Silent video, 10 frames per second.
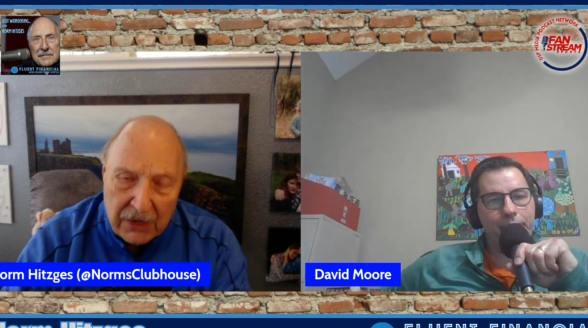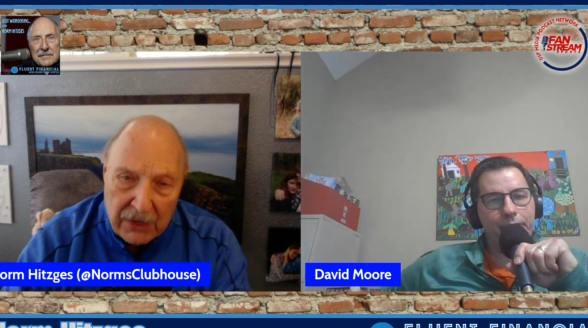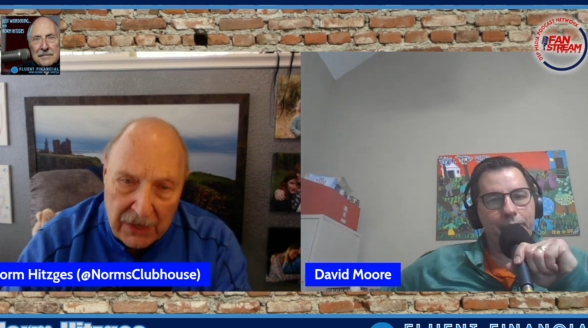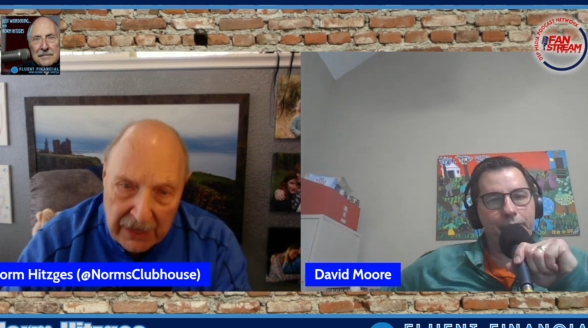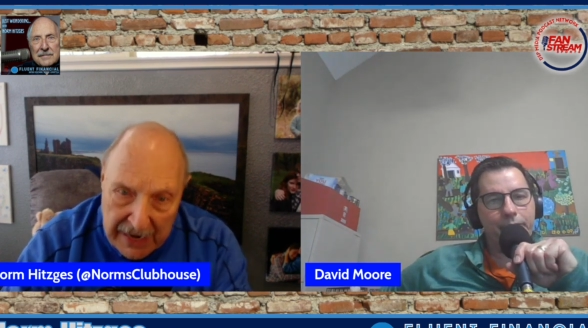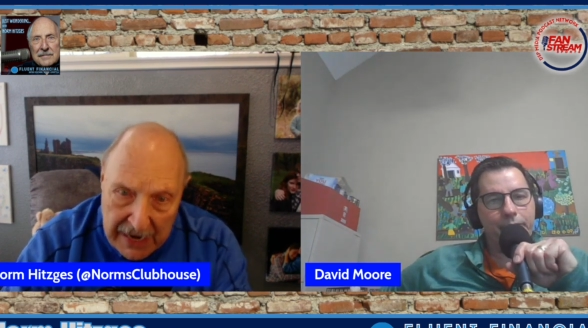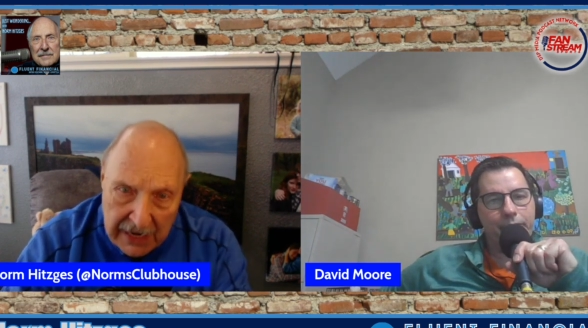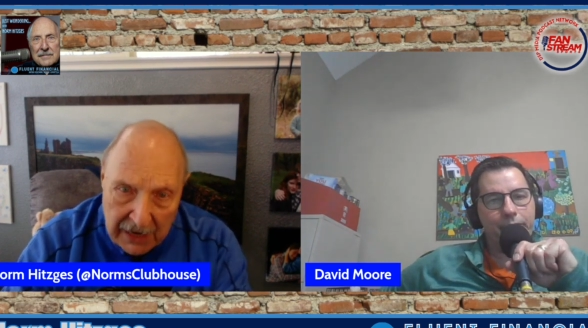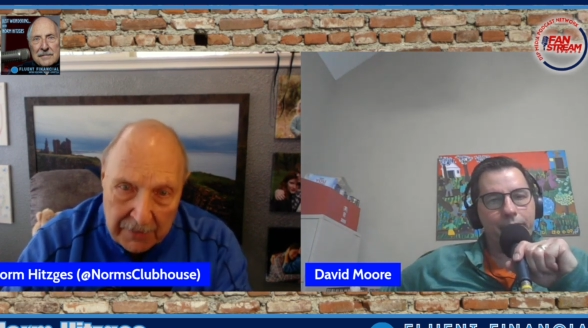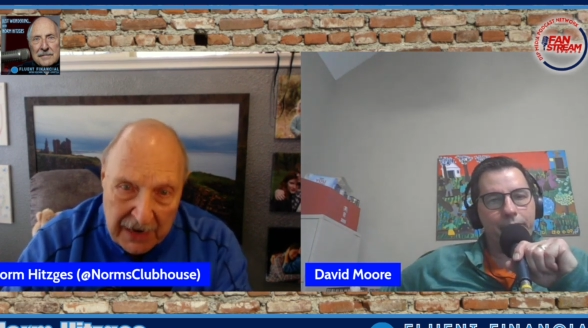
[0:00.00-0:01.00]

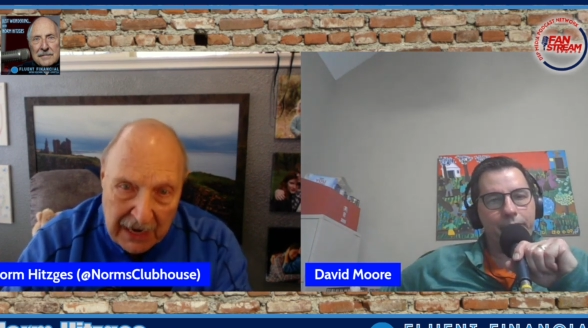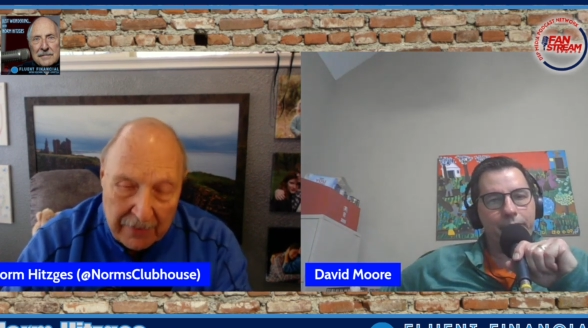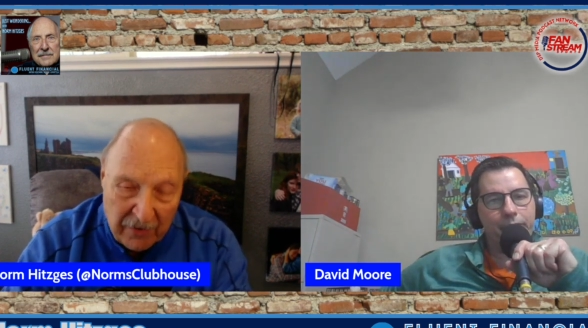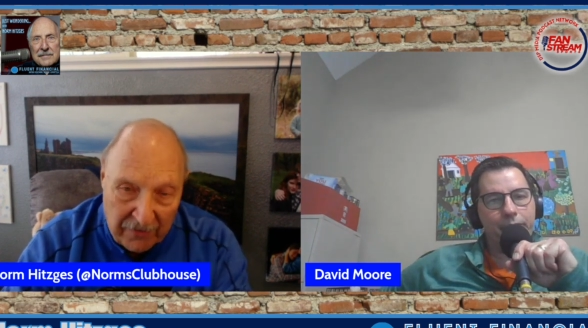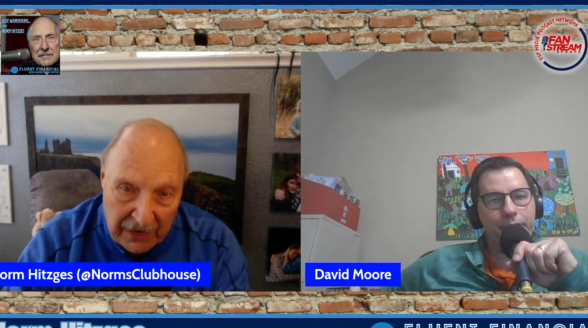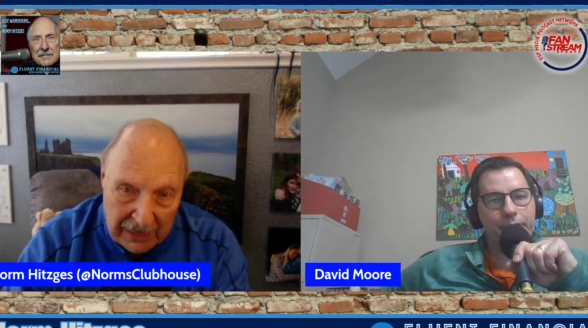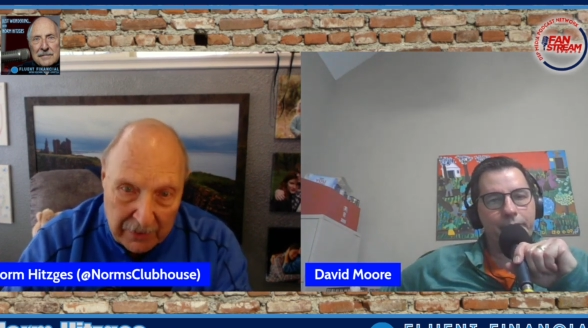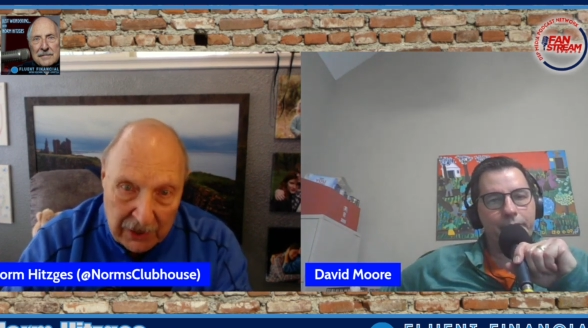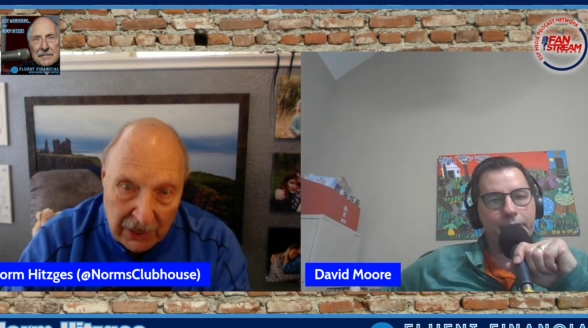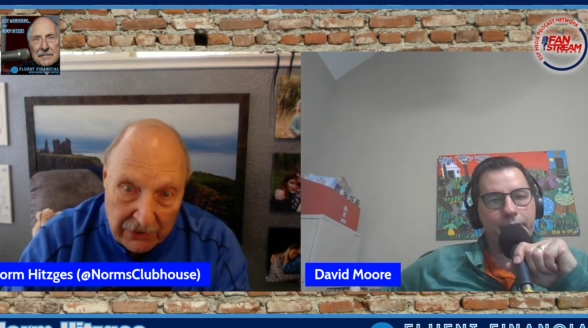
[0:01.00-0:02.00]
Speaker 1: leak and become
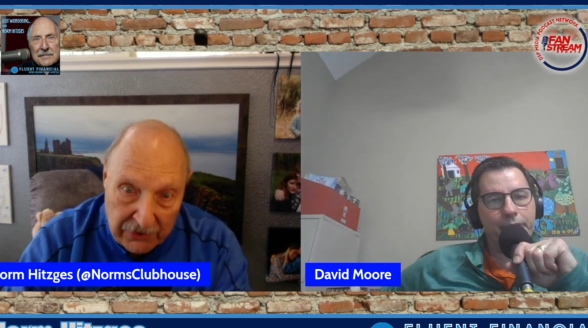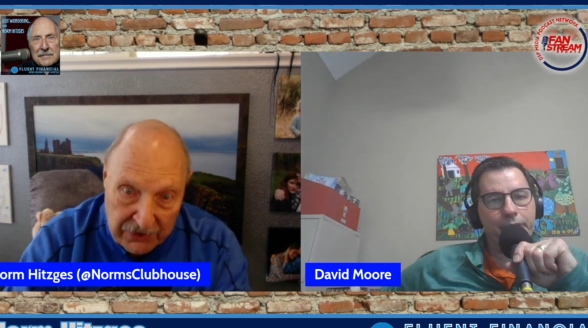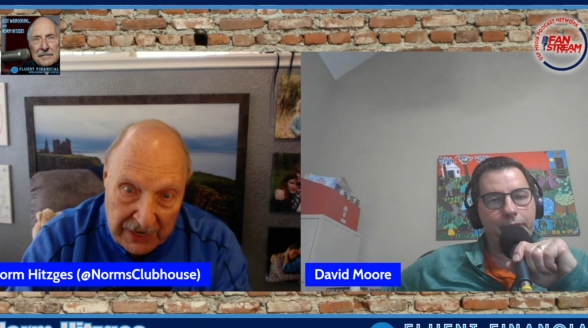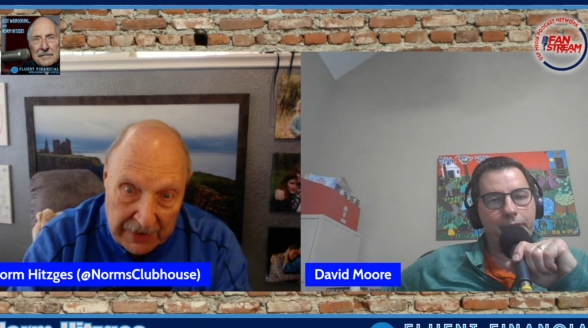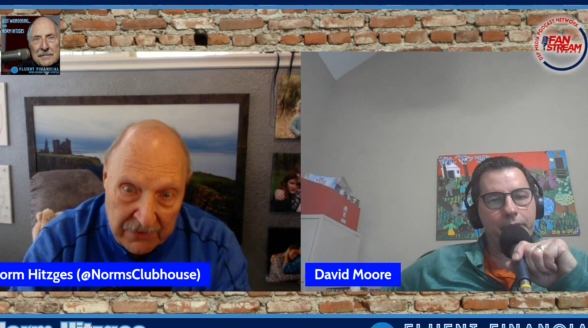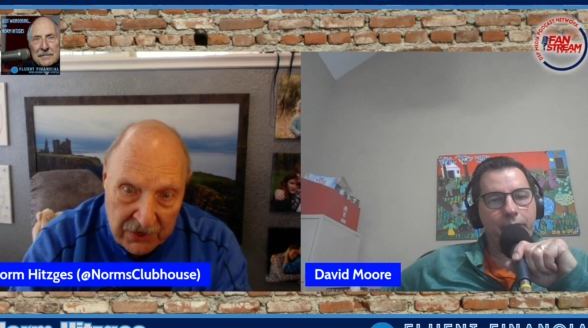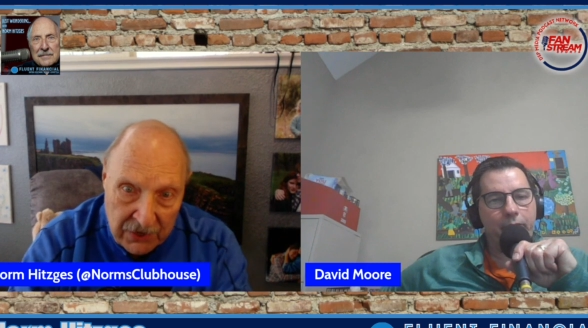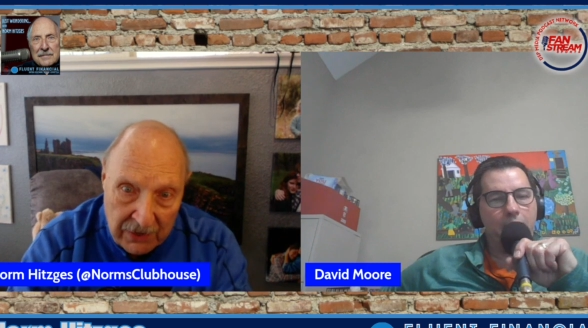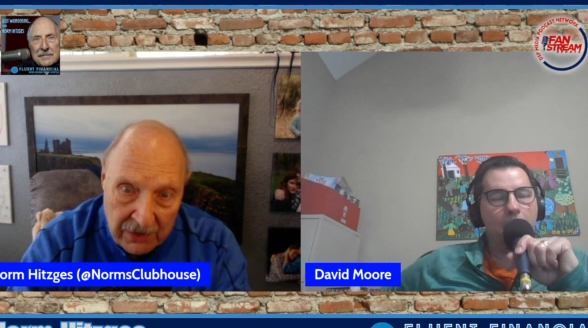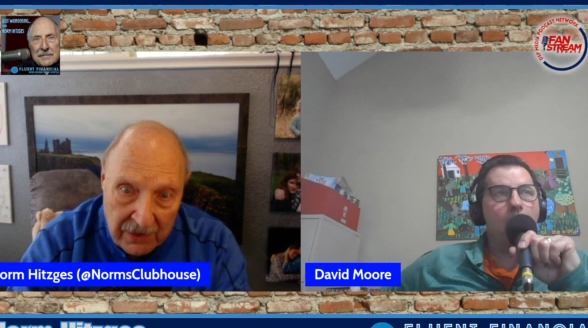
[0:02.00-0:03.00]
available to other teams?
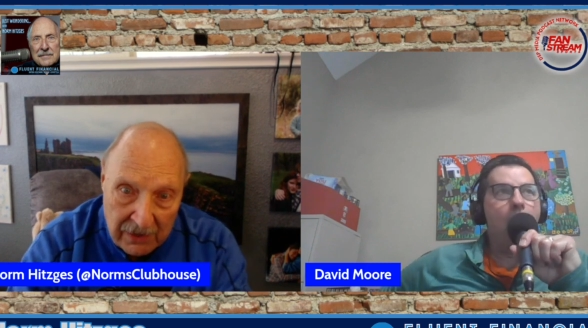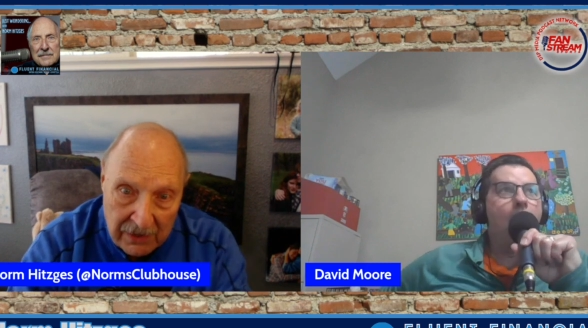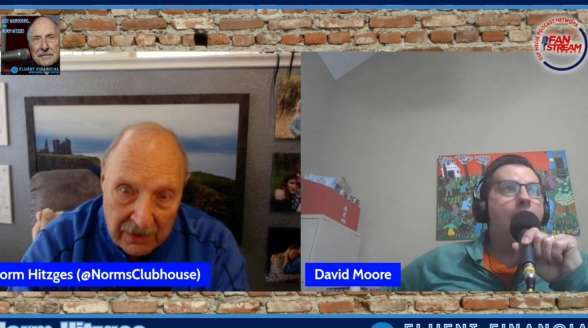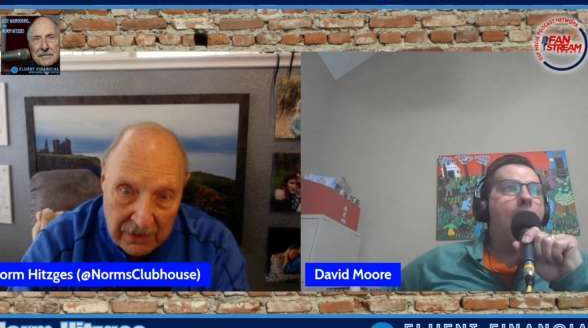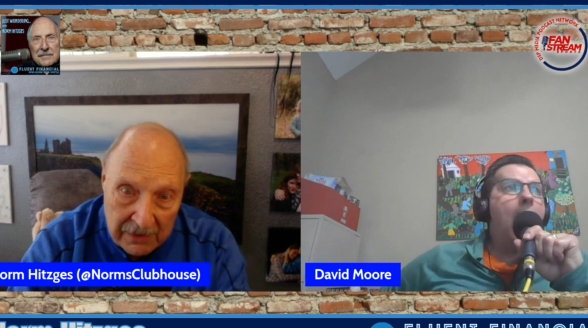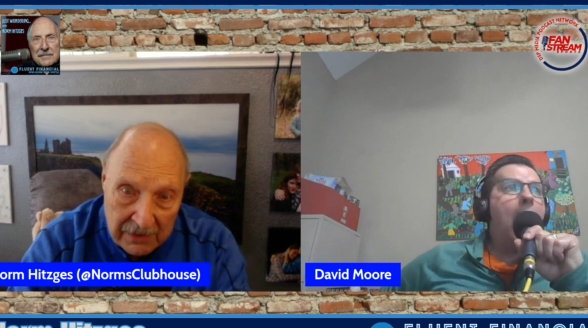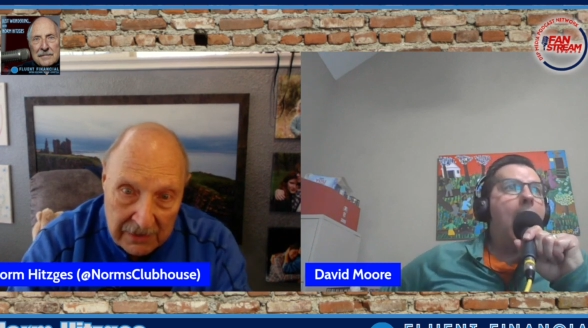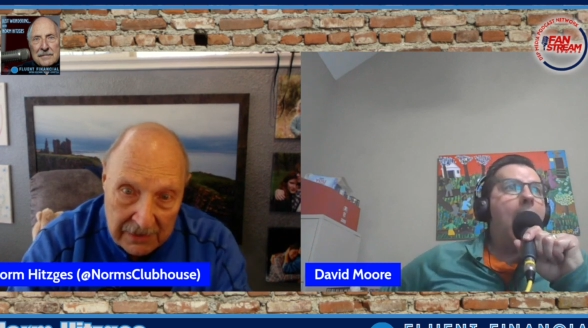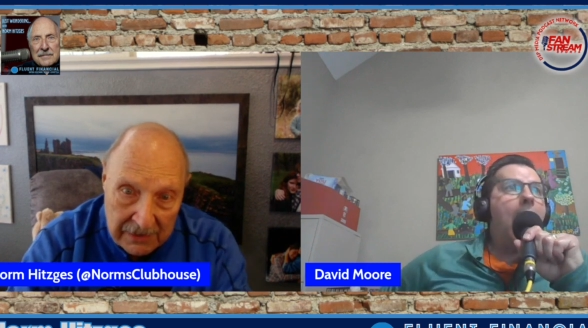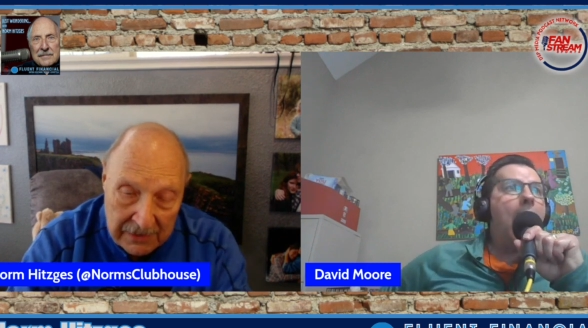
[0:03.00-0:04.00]

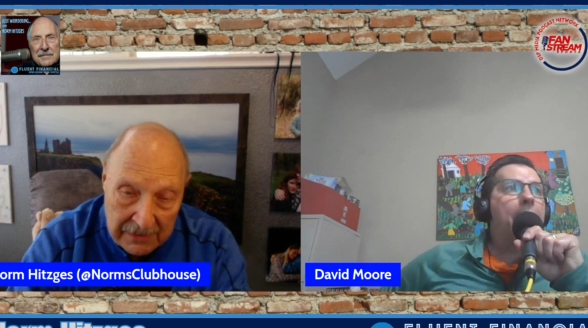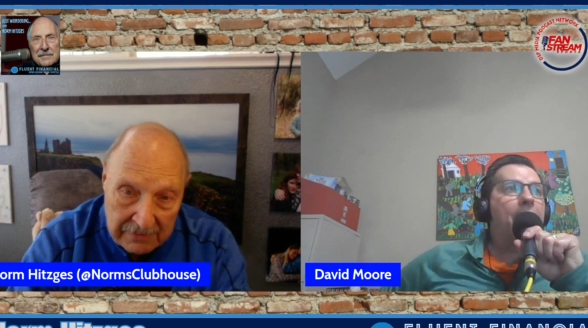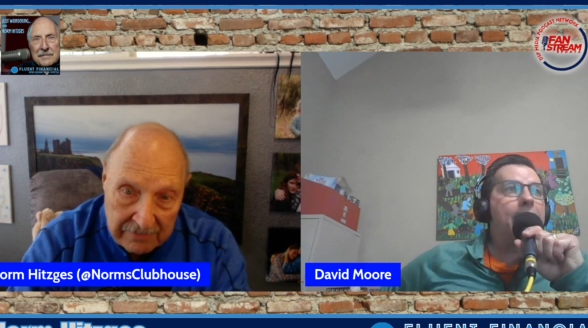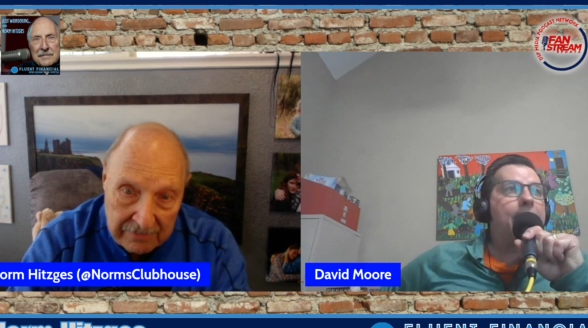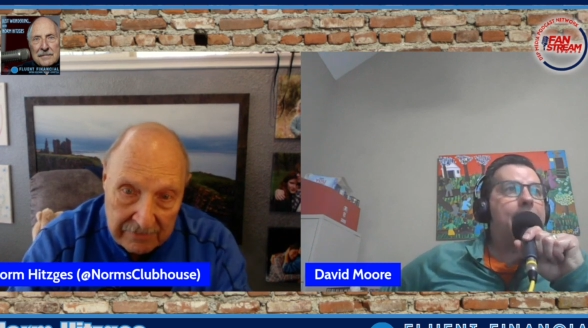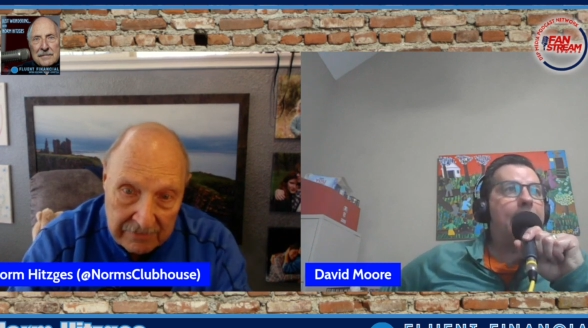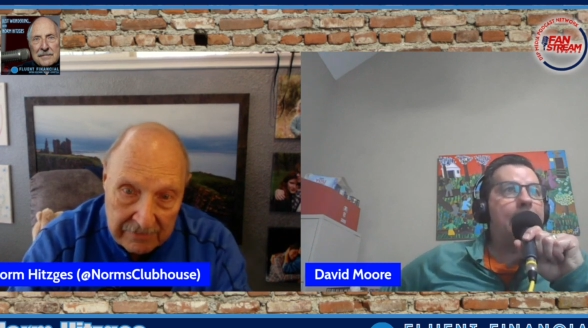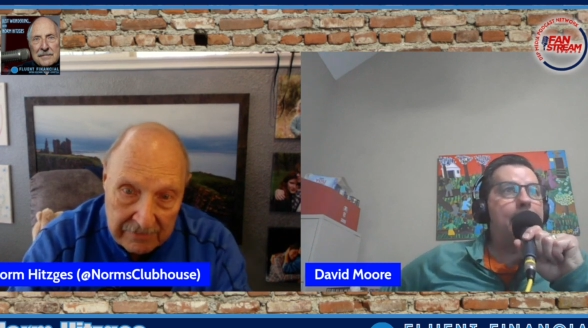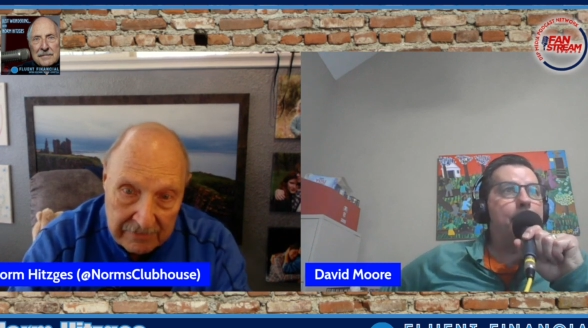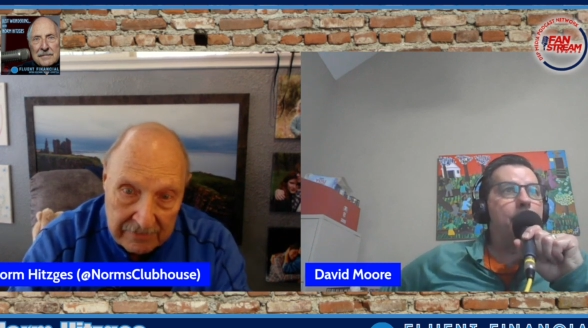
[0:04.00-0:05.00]
Speaker 2: I think
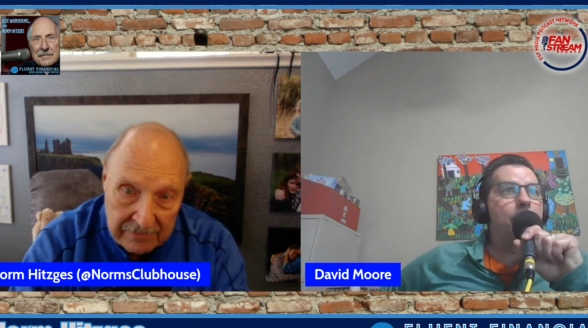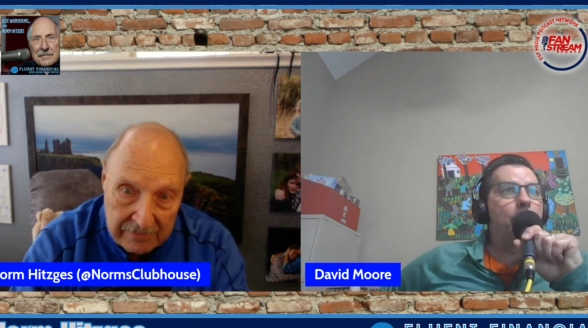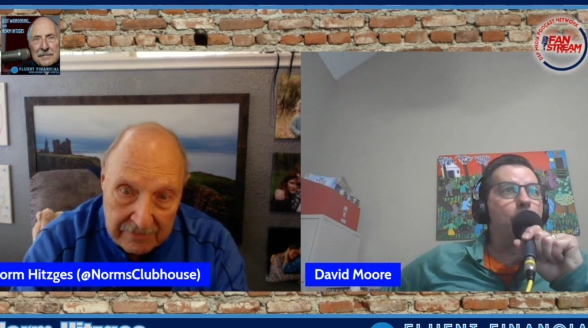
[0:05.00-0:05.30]
teams